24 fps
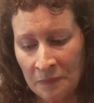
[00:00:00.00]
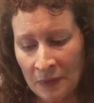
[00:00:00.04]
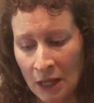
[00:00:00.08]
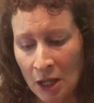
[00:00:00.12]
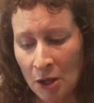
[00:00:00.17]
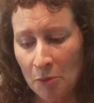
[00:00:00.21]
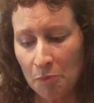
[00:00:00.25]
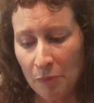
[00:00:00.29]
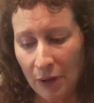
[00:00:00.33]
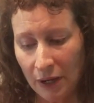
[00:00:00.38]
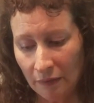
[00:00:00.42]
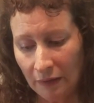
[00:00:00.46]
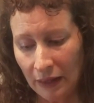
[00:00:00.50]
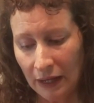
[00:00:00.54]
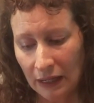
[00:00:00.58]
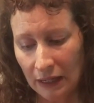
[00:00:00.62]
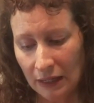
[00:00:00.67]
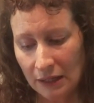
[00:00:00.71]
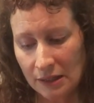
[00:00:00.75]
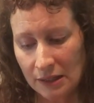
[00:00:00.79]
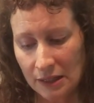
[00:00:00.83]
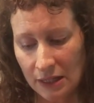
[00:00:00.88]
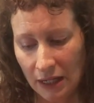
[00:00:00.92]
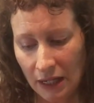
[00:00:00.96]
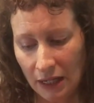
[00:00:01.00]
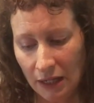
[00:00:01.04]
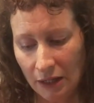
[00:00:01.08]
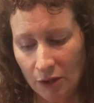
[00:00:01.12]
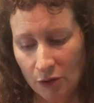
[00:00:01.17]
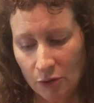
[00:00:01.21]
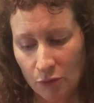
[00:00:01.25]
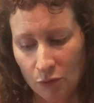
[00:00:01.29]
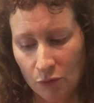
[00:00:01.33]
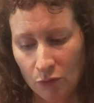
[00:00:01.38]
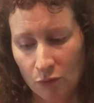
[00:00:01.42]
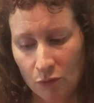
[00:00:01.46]
But like I said,
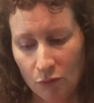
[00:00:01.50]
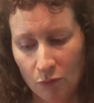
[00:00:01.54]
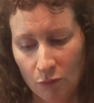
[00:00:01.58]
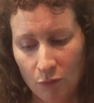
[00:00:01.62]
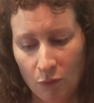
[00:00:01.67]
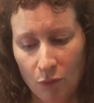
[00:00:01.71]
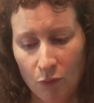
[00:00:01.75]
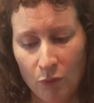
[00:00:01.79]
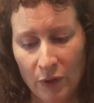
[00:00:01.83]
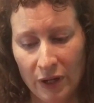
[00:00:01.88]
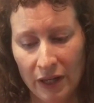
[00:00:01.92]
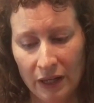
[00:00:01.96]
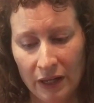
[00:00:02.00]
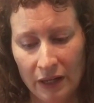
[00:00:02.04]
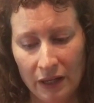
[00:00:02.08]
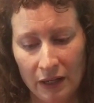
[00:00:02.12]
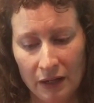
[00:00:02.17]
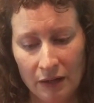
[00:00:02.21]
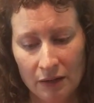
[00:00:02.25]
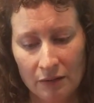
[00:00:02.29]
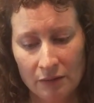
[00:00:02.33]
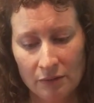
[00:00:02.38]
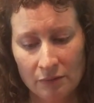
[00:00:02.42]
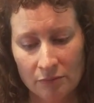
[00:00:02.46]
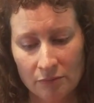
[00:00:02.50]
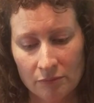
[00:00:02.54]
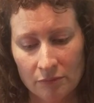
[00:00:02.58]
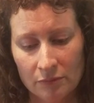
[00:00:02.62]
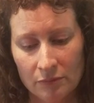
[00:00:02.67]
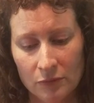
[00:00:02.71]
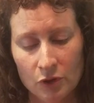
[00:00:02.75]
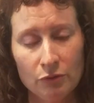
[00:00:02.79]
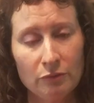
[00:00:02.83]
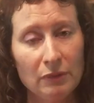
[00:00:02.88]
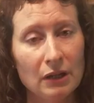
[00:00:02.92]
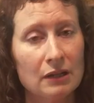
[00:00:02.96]
when
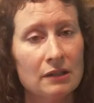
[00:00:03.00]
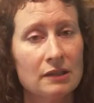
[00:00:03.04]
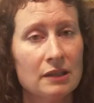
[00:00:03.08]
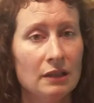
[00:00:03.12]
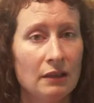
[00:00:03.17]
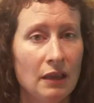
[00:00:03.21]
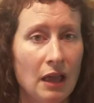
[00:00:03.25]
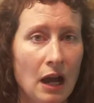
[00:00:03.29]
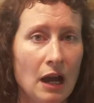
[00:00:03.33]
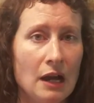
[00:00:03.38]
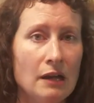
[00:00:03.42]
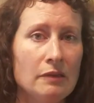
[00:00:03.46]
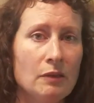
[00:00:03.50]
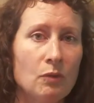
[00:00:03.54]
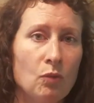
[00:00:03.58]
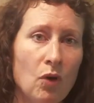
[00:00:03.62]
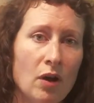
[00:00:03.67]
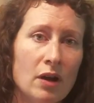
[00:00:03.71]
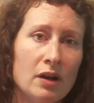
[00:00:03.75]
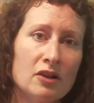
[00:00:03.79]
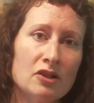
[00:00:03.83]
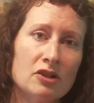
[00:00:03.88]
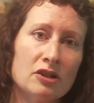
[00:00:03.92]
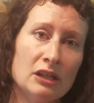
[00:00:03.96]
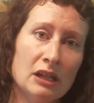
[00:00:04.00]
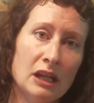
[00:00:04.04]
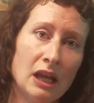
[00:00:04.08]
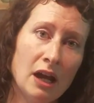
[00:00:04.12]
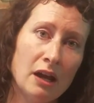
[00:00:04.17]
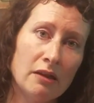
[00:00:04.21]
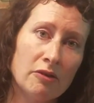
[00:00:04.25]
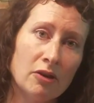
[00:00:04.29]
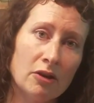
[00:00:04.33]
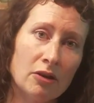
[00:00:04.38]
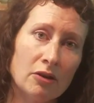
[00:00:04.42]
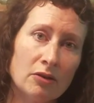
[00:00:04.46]
you mix the lye and the water
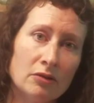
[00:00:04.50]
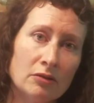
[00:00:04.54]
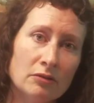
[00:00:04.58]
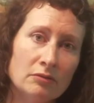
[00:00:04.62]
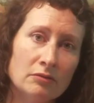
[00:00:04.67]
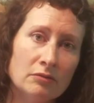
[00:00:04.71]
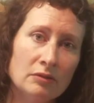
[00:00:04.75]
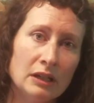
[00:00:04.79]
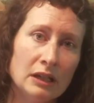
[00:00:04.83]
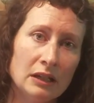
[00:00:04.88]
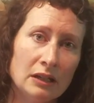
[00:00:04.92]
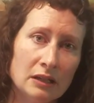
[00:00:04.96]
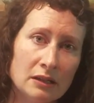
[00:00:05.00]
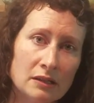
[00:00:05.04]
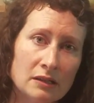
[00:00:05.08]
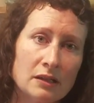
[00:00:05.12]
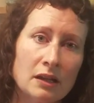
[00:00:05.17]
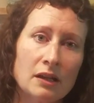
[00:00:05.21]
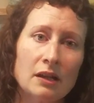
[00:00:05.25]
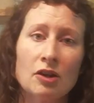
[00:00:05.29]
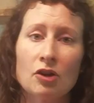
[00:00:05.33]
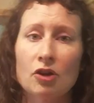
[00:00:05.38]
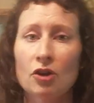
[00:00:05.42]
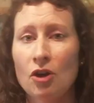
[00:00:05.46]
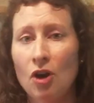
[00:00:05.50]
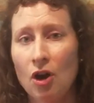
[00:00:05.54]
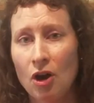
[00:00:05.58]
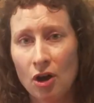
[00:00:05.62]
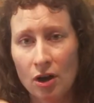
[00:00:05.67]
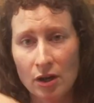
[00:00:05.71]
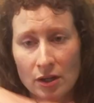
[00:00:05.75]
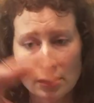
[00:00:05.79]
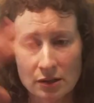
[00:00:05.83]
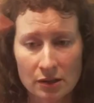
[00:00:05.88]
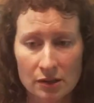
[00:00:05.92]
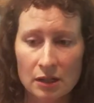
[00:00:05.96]
together, it's going
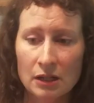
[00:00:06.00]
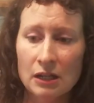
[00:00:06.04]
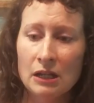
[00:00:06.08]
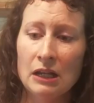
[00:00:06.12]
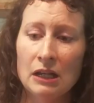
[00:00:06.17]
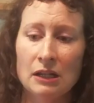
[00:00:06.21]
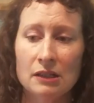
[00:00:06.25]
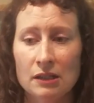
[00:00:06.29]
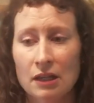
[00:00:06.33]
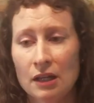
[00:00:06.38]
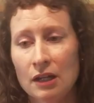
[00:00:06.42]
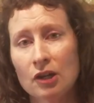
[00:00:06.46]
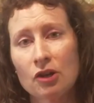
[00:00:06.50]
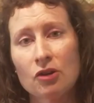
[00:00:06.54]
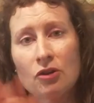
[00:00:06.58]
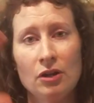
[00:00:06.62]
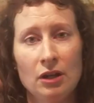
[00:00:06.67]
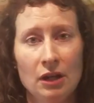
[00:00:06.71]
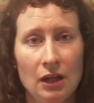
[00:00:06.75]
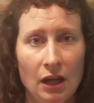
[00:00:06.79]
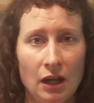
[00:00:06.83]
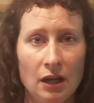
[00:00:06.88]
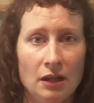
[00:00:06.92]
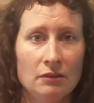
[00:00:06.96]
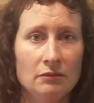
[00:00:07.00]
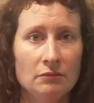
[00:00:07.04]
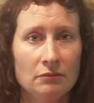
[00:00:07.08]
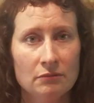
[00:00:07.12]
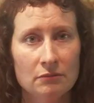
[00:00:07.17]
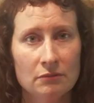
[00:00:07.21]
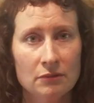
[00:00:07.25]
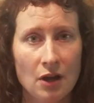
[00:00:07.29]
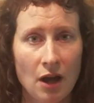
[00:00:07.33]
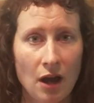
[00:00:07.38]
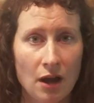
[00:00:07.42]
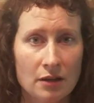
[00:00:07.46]
to create
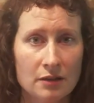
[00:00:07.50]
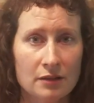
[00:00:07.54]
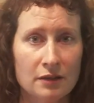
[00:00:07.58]
toxic